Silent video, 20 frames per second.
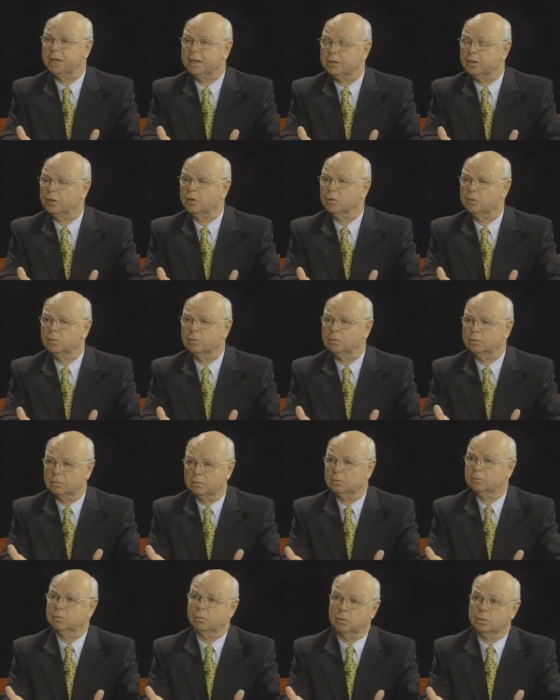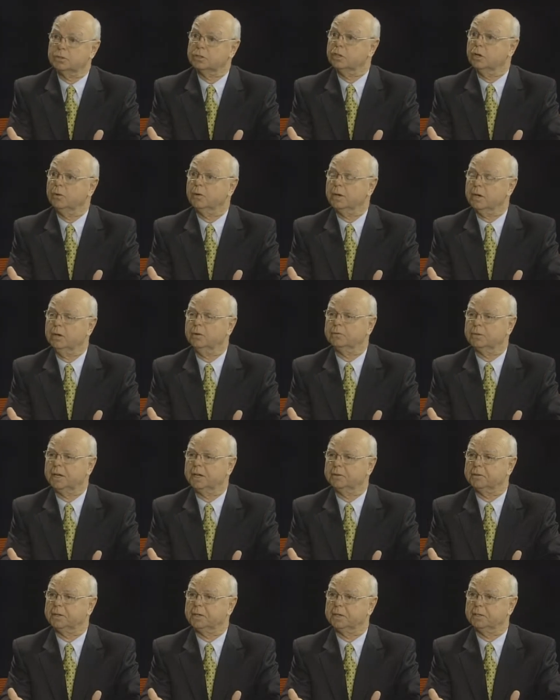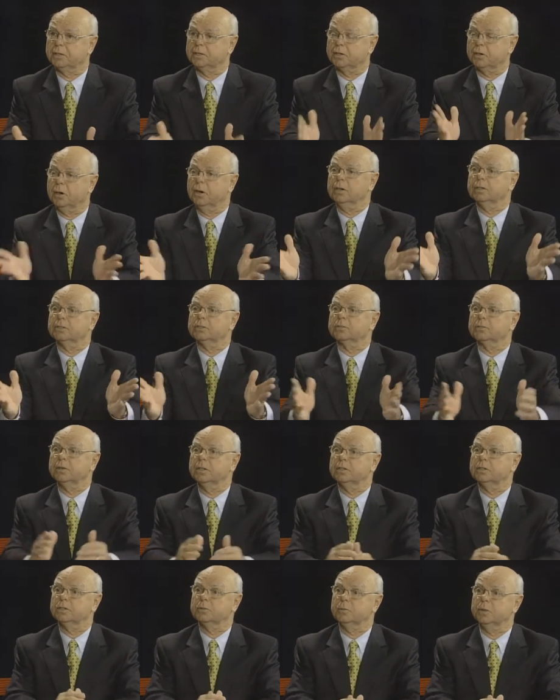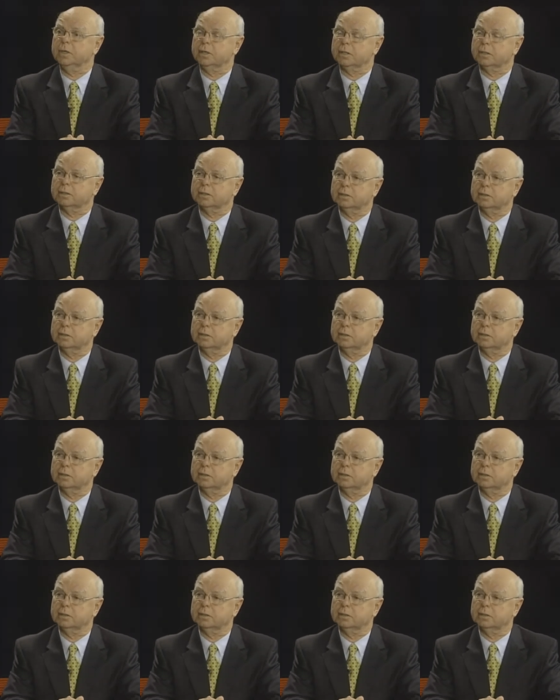not know what's going on down there. Your car just runs away.